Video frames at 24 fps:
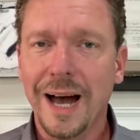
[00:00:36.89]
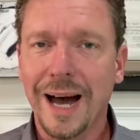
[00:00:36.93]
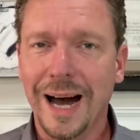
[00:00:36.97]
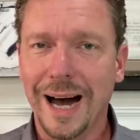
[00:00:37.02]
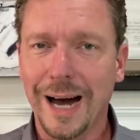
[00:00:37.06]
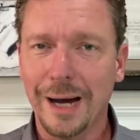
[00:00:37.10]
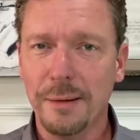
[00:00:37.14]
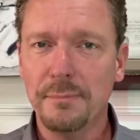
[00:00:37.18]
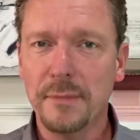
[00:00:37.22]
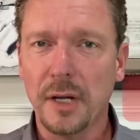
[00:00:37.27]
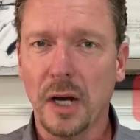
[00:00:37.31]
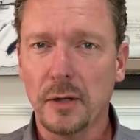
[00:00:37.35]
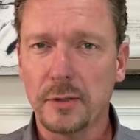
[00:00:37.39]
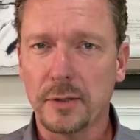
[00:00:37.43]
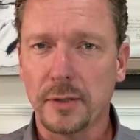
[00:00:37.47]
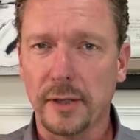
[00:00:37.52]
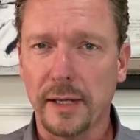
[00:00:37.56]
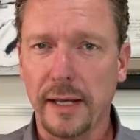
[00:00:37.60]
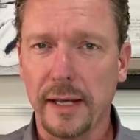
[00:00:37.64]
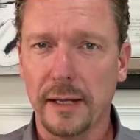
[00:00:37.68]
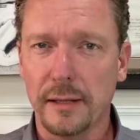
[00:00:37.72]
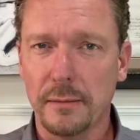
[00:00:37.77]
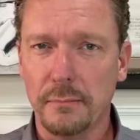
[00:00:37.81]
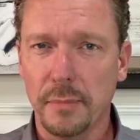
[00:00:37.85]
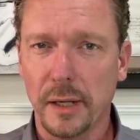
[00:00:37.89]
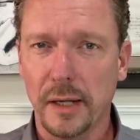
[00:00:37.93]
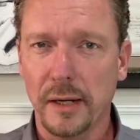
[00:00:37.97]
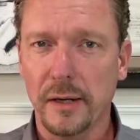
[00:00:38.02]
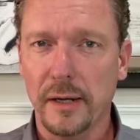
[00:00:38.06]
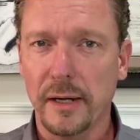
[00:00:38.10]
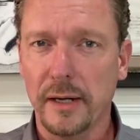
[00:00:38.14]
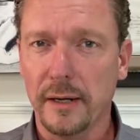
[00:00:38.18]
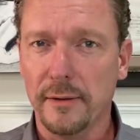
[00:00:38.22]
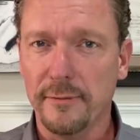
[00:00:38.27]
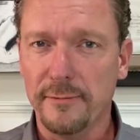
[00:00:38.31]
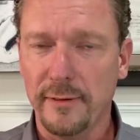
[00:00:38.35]
I'm Dr.
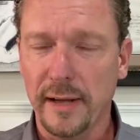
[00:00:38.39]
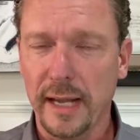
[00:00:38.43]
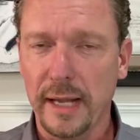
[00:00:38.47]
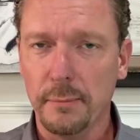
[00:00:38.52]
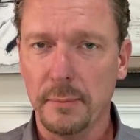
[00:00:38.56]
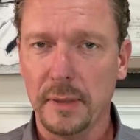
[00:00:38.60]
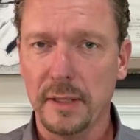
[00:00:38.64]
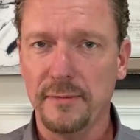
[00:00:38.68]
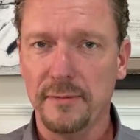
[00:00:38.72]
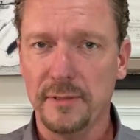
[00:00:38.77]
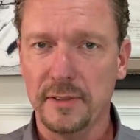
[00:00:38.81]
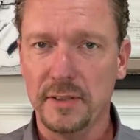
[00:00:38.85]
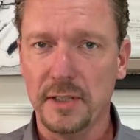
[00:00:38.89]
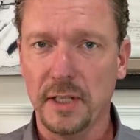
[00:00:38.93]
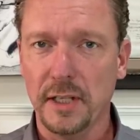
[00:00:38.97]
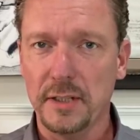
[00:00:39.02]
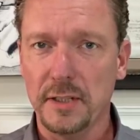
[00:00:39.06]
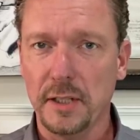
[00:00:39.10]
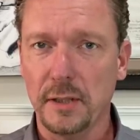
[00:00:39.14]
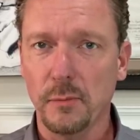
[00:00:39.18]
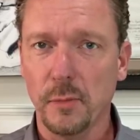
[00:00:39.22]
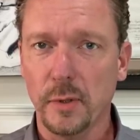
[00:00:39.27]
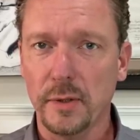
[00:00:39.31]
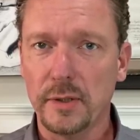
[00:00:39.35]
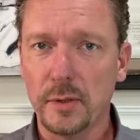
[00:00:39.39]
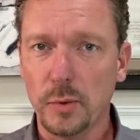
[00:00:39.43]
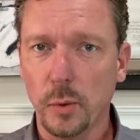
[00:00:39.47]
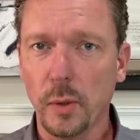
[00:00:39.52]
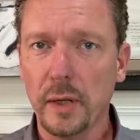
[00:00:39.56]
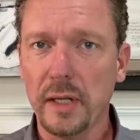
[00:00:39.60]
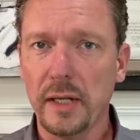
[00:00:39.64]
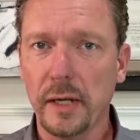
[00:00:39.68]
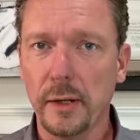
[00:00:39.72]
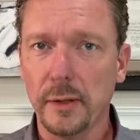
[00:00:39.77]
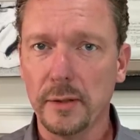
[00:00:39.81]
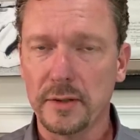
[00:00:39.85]
Berry, a family physician with
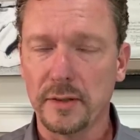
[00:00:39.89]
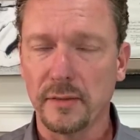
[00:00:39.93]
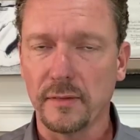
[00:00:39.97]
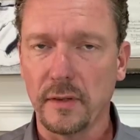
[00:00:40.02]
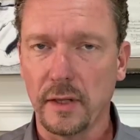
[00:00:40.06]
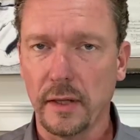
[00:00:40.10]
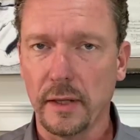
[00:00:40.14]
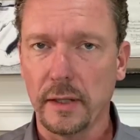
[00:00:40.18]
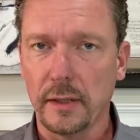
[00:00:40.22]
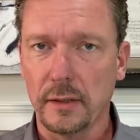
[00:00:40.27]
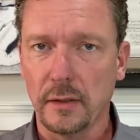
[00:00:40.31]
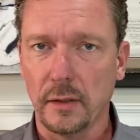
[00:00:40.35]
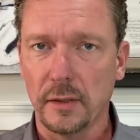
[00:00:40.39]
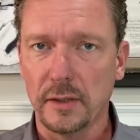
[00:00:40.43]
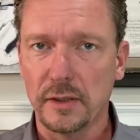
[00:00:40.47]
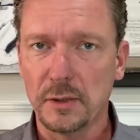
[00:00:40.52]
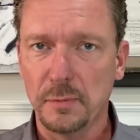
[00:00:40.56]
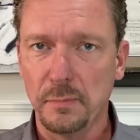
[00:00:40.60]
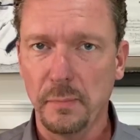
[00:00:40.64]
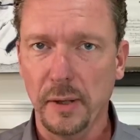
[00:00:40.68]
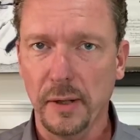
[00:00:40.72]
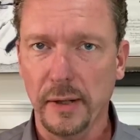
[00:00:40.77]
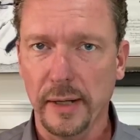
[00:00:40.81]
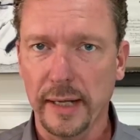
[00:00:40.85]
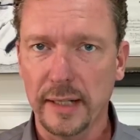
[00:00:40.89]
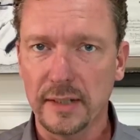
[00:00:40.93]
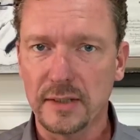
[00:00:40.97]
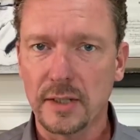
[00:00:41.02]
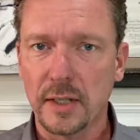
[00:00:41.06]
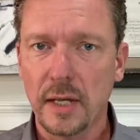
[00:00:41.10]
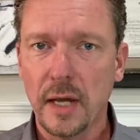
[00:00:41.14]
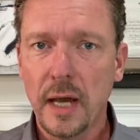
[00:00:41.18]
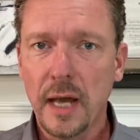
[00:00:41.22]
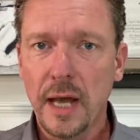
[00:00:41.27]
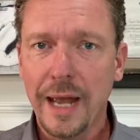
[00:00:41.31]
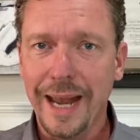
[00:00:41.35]
20 years of clinical experience.